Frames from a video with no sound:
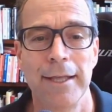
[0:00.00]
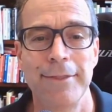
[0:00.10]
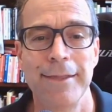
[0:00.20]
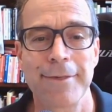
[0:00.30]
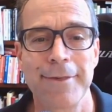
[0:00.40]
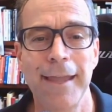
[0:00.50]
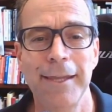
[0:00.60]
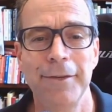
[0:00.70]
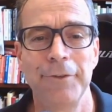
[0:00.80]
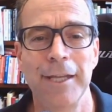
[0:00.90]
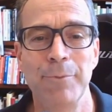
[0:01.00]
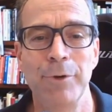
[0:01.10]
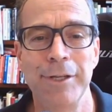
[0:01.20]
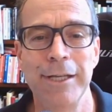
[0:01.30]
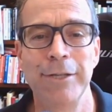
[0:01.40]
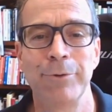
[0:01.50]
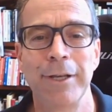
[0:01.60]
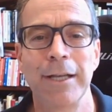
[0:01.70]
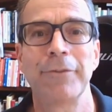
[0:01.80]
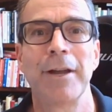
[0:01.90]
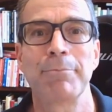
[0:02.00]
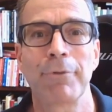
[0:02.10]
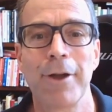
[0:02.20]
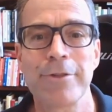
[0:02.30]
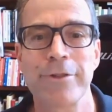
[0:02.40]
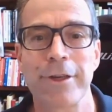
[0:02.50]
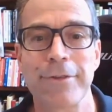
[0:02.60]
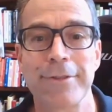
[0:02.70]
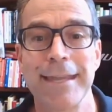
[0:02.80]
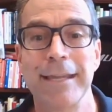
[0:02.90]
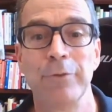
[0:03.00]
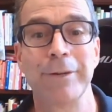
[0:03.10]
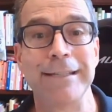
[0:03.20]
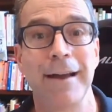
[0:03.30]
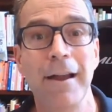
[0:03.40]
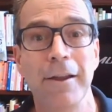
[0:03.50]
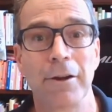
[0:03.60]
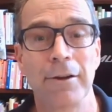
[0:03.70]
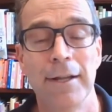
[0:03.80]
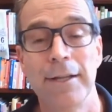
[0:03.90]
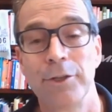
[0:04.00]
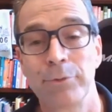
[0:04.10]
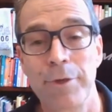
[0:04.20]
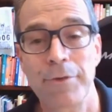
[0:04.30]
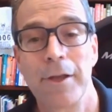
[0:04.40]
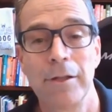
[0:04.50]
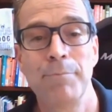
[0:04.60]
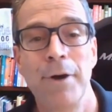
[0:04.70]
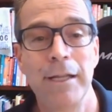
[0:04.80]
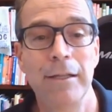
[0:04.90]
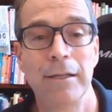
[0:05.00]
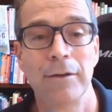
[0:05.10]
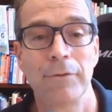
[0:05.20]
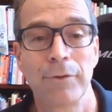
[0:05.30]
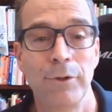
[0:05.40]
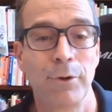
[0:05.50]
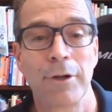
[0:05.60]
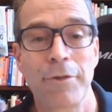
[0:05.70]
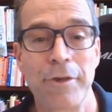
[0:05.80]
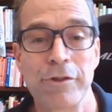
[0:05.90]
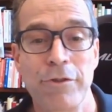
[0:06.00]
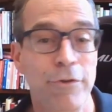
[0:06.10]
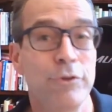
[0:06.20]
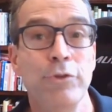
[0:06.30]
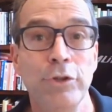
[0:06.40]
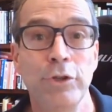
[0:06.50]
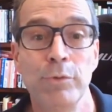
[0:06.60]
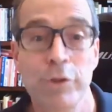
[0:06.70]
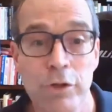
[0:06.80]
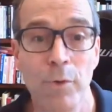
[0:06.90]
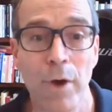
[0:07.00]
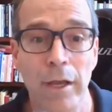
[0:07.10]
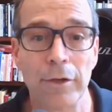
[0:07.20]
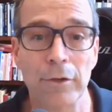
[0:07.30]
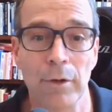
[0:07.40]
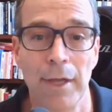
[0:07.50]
The executive team would need to identify projects that they can retire to recycle money for the organization so you can do what you want to do.